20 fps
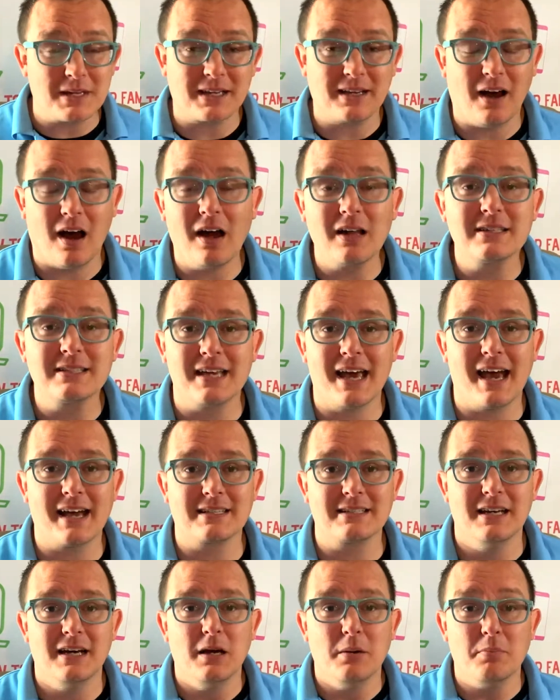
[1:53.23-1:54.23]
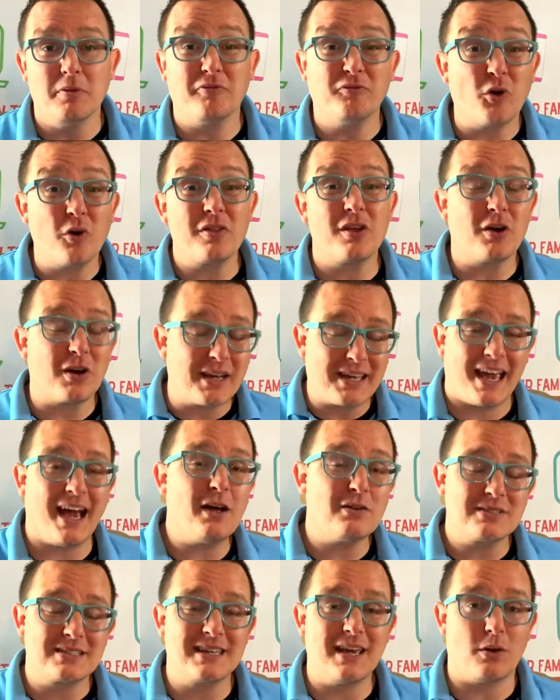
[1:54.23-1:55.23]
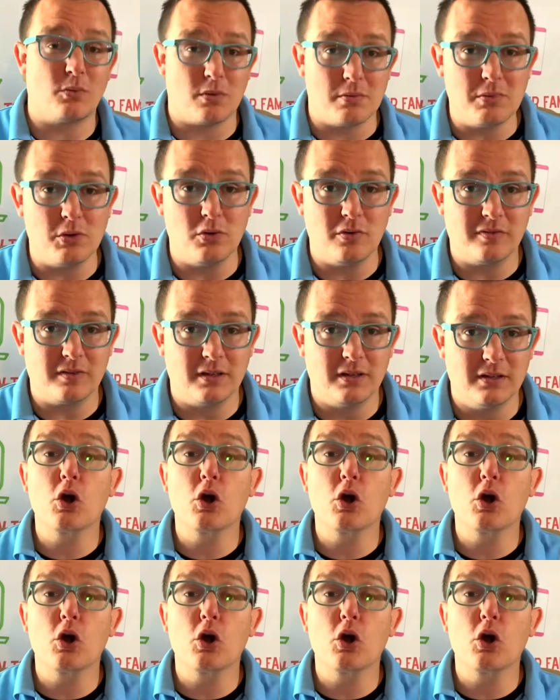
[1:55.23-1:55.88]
contact before their accounts get removed.